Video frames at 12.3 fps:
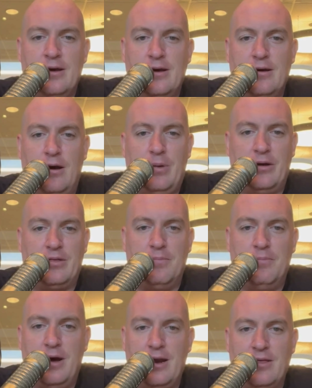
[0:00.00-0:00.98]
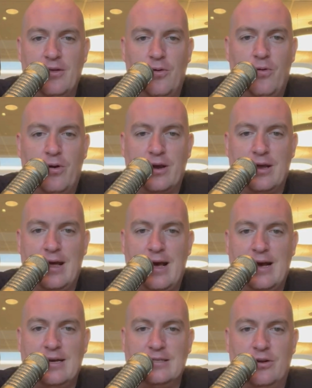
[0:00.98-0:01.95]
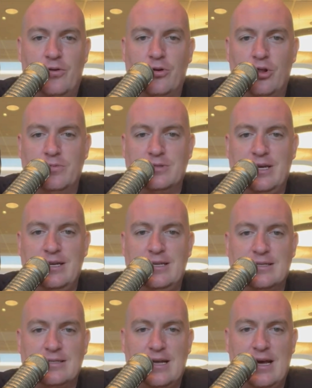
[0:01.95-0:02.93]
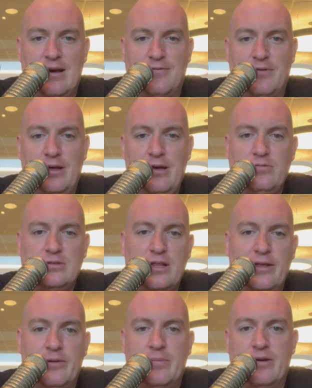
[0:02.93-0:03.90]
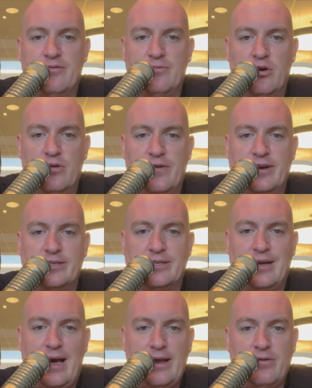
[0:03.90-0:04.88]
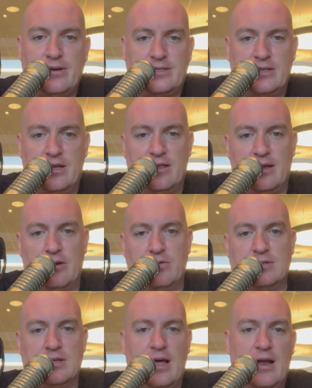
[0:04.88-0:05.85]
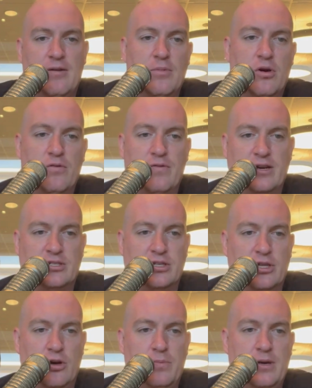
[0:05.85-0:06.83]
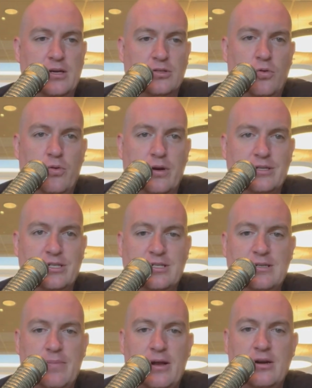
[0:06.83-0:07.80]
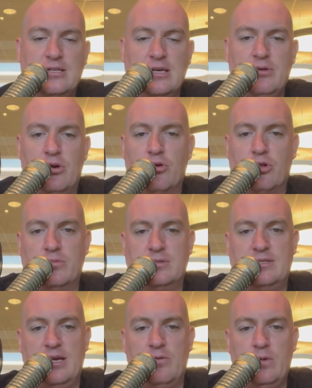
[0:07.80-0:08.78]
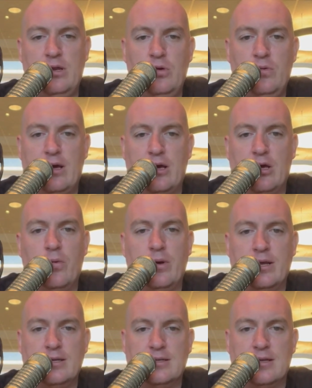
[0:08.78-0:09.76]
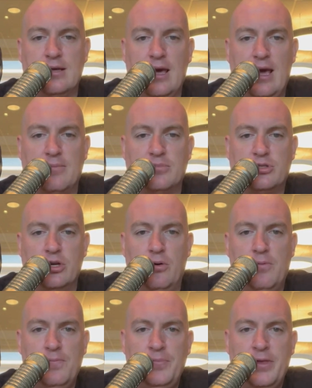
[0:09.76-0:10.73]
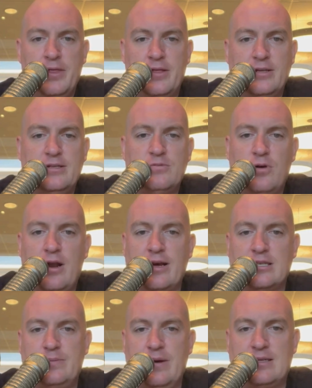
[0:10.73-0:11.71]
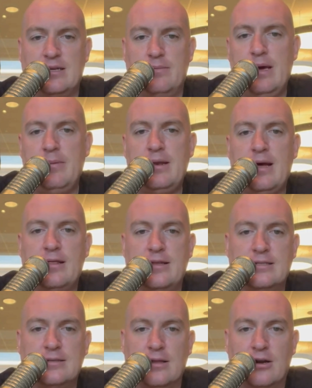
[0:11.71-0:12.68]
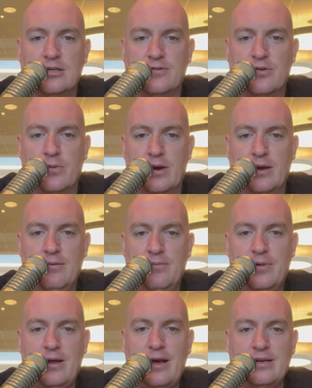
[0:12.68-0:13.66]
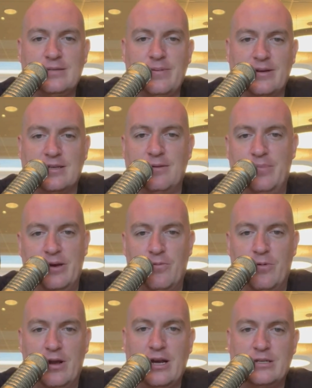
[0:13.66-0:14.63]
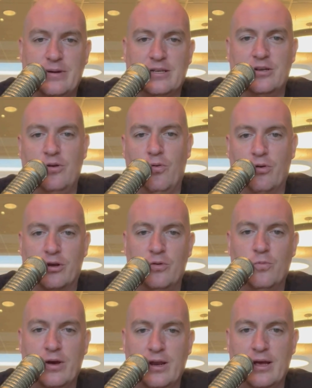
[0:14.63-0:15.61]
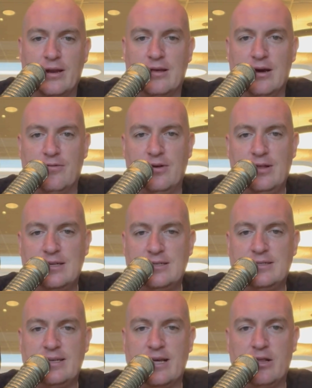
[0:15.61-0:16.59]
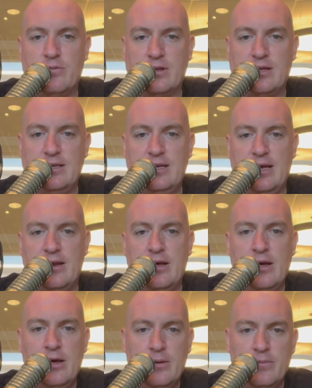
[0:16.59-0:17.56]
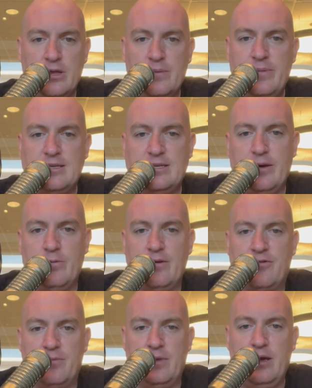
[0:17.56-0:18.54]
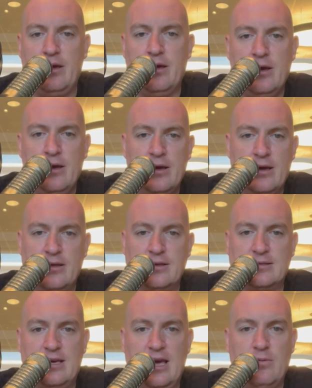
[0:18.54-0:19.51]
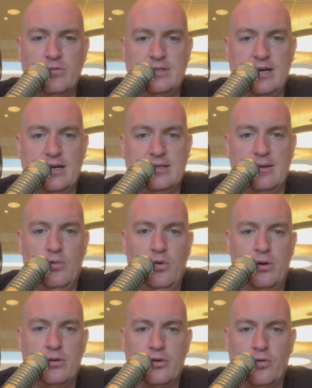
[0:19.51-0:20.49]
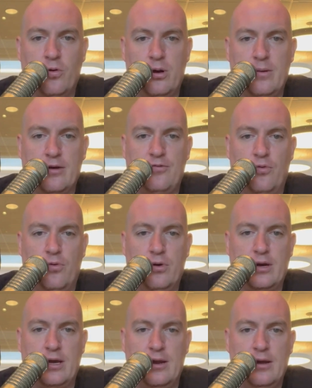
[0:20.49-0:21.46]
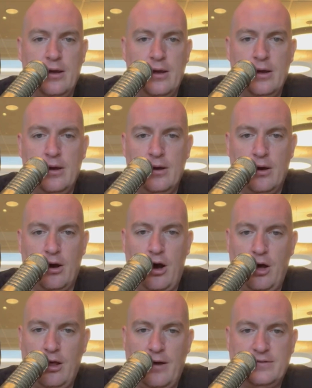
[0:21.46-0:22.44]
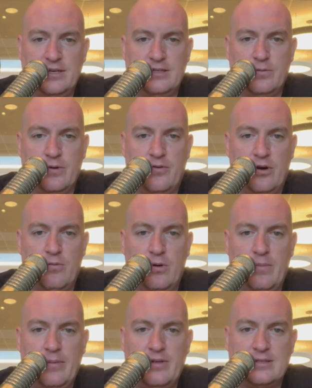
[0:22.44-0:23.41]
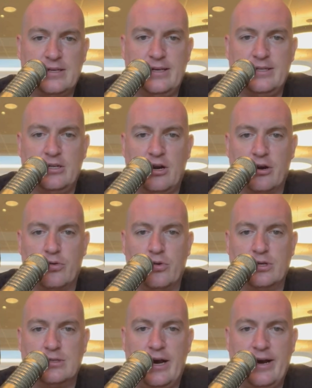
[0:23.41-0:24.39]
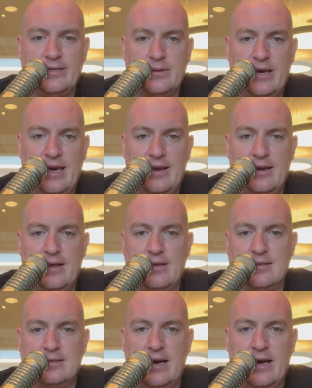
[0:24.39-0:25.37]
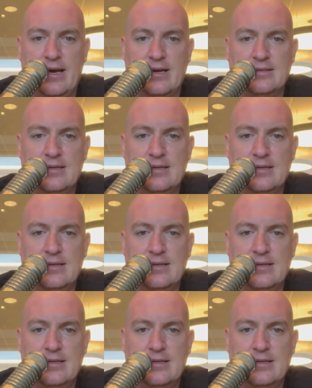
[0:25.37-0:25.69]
about the money that Oregon has and Oklahoma State doesn't have. It was a little bit of motivation. I don't necessarily think it was a lot of motivation, though, because Oregon's just a better team than Oklahoma State. We knew that going into the game. So this is what I expected. Maybe not this large of a win, but I expected a big win. I expected an Oregon win and cover, and that's exactly what they did. But the big takeaway for me in this game was Dante Moore, the quarterback for Oregon. All offseason, we've heard, well, maybe this guy's a dark horse Heisman candidate. This guy has,